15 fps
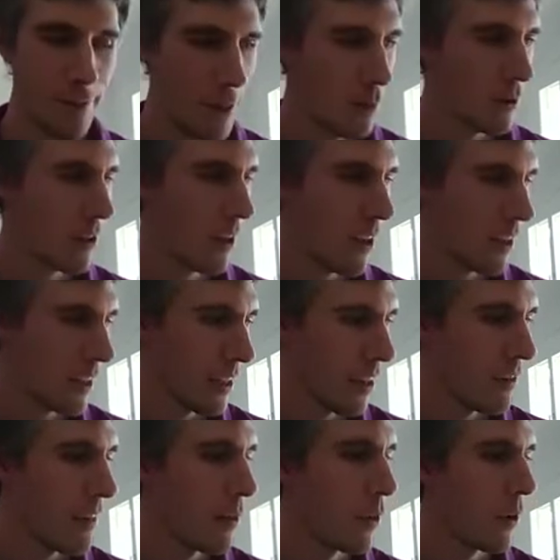It was a learning
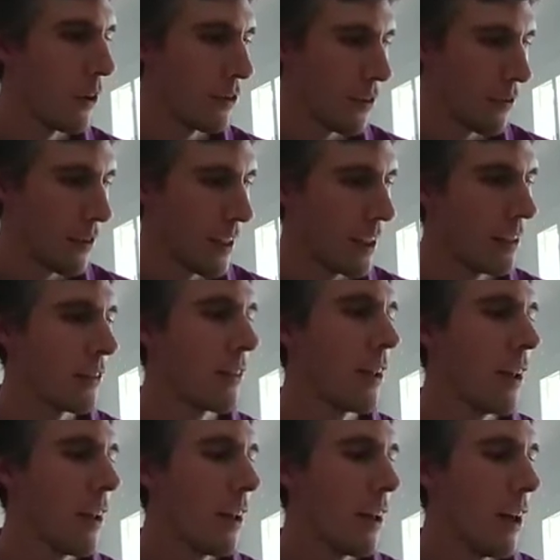curve. There were lots of things,
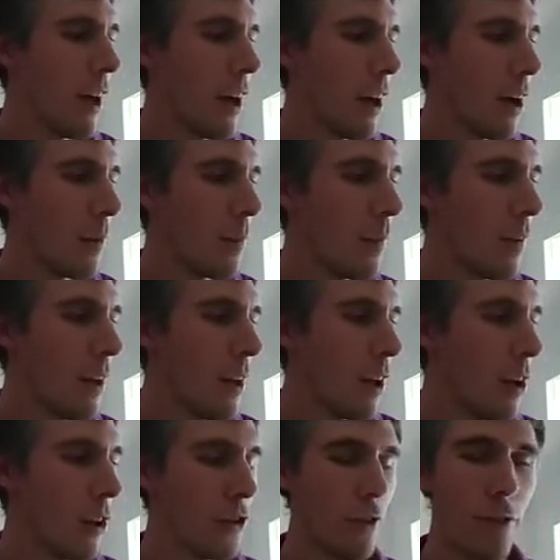
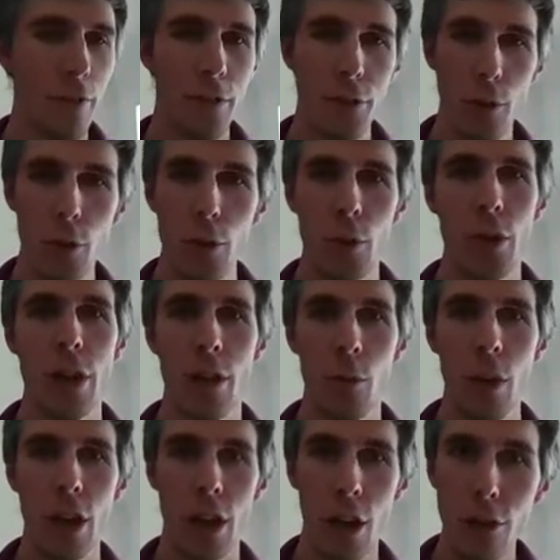lots of doors
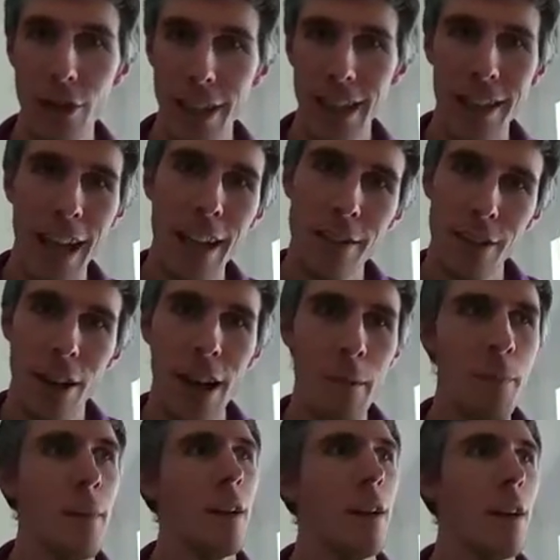were closing at that
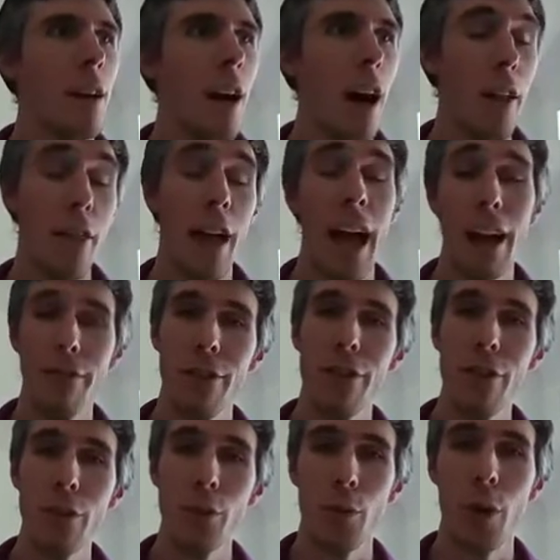time. Other
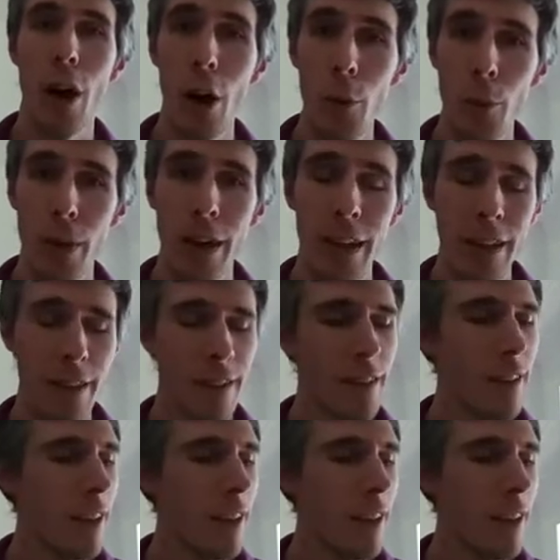avenues were opening.